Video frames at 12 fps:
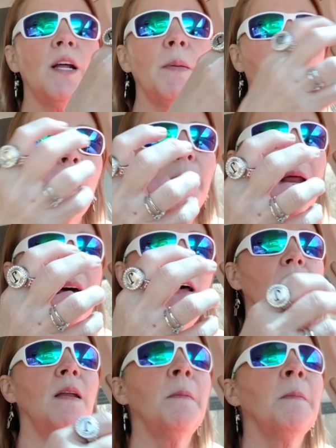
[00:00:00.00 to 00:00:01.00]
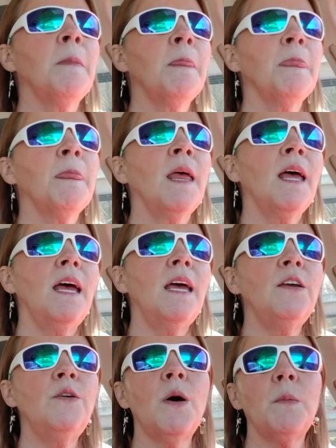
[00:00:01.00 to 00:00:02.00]
and pop it out.
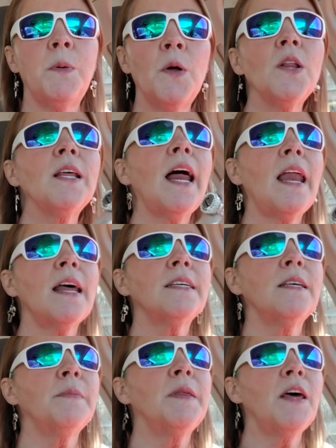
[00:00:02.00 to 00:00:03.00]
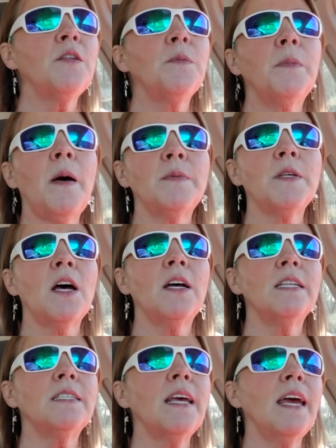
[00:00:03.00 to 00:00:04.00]
You don't pull it out like some of the other pop
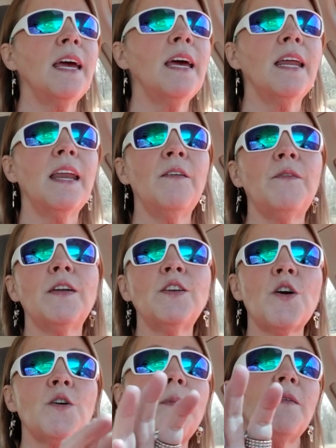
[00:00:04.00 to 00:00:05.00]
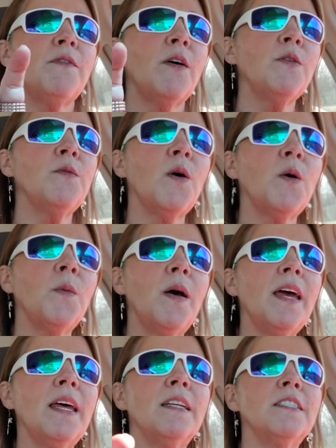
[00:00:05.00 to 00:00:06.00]
sockets. And if I turn my phone the wrong way,
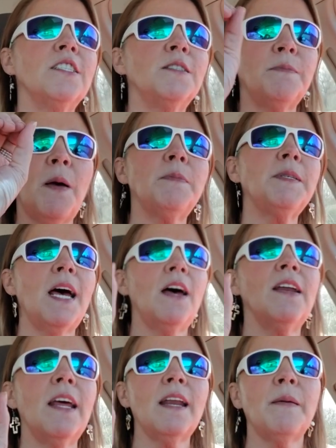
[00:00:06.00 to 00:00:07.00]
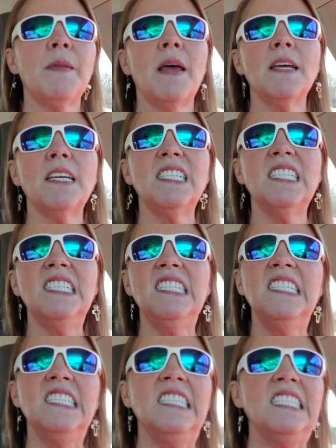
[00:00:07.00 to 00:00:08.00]
it just pops out, and I'm like,
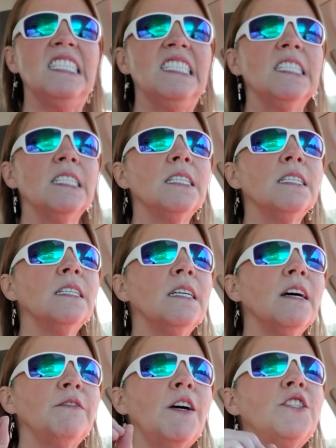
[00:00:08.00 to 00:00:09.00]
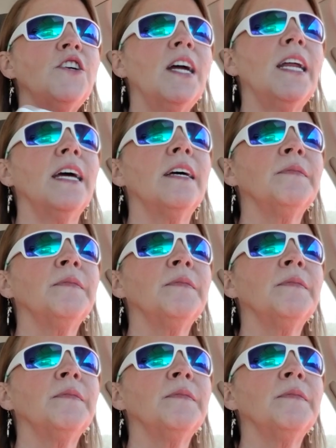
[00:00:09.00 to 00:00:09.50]
Ugh. frustrating.